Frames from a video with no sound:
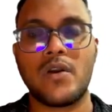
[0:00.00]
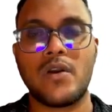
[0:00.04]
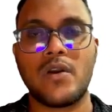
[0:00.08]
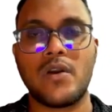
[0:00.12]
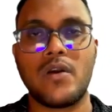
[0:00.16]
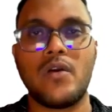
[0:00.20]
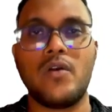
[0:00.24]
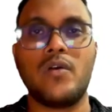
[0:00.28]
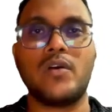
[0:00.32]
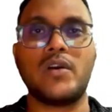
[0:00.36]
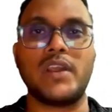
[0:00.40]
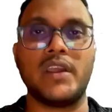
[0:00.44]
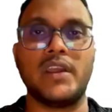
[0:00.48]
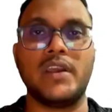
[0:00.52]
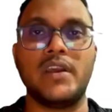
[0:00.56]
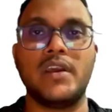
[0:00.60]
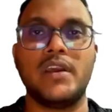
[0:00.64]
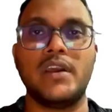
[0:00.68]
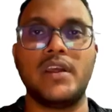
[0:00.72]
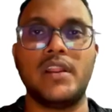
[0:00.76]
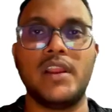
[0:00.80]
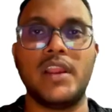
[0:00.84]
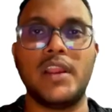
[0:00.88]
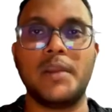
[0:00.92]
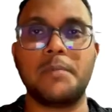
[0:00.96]
Okay,
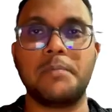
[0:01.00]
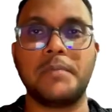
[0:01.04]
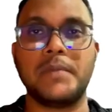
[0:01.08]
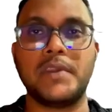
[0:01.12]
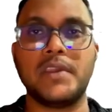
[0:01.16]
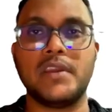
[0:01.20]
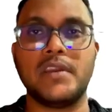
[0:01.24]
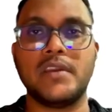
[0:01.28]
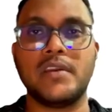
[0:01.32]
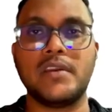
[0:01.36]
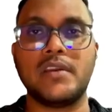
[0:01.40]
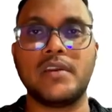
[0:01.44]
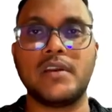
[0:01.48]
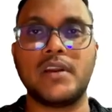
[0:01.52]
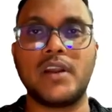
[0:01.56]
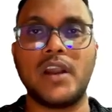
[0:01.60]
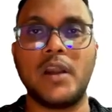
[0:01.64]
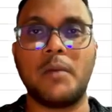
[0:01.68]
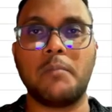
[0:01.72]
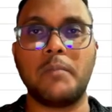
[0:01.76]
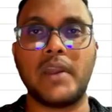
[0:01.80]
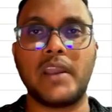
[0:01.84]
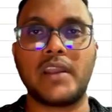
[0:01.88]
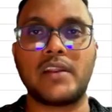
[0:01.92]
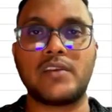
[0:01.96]
let me
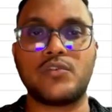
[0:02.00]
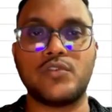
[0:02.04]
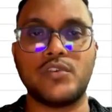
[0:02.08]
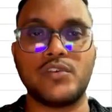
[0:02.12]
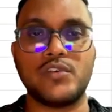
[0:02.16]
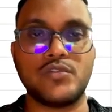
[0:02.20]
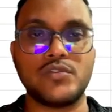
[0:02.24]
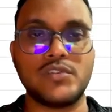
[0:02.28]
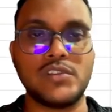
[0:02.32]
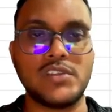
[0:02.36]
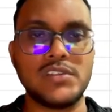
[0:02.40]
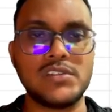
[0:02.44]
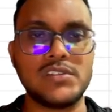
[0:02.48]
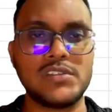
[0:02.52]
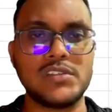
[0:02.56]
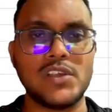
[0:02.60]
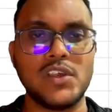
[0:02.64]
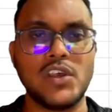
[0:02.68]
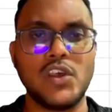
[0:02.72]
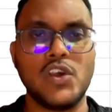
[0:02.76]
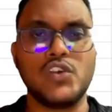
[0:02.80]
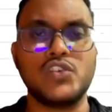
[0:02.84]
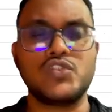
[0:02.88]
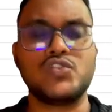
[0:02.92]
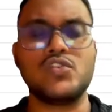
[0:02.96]
come back to into this.
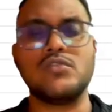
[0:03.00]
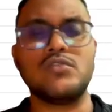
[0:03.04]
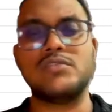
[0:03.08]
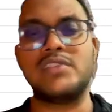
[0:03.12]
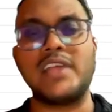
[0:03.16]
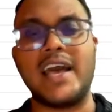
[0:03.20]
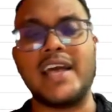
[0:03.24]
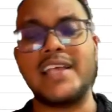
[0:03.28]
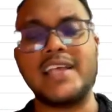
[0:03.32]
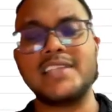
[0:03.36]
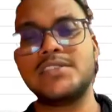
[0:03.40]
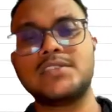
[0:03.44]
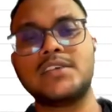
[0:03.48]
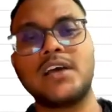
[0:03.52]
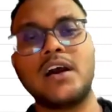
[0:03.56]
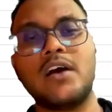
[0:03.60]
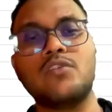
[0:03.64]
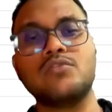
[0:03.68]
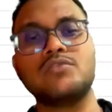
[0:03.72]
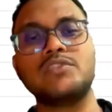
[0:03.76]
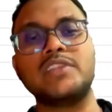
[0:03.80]
So that's how the